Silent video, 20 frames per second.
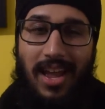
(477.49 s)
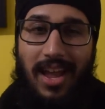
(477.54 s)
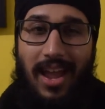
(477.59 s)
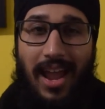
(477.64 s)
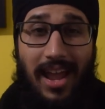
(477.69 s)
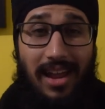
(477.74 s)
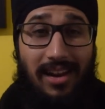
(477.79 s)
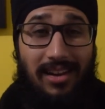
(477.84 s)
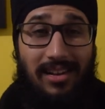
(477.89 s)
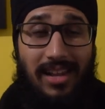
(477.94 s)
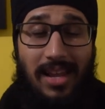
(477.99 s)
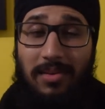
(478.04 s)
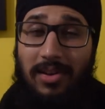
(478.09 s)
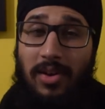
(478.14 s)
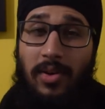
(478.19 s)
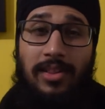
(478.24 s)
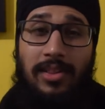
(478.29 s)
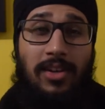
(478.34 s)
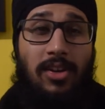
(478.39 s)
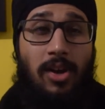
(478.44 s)
And let me
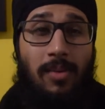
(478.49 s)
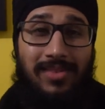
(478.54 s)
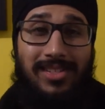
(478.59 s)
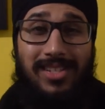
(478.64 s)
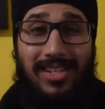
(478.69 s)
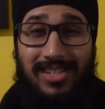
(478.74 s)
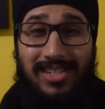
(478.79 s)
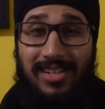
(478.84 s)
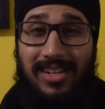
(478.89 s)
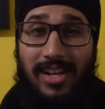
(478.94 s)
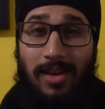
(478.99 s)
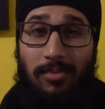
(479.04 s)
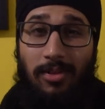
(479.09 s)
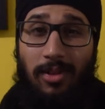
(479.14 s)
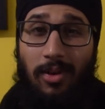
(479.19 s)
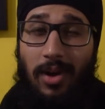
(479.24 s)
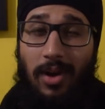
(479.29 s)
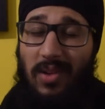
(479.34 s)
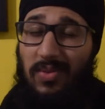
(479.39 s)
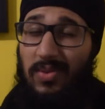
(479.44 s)
know in the comment section down
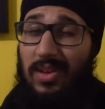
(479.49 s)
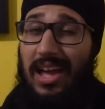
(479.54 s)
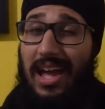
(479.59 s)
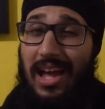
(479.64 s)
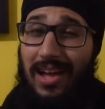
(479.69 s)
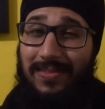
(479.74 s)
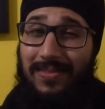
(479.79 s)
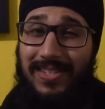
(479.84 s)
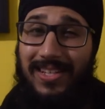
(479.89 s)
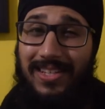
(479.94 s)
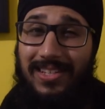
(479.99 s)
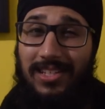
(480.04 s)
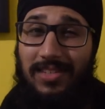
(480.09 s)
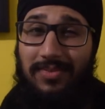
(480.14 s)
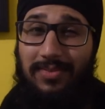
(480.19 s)
below, if you have seen this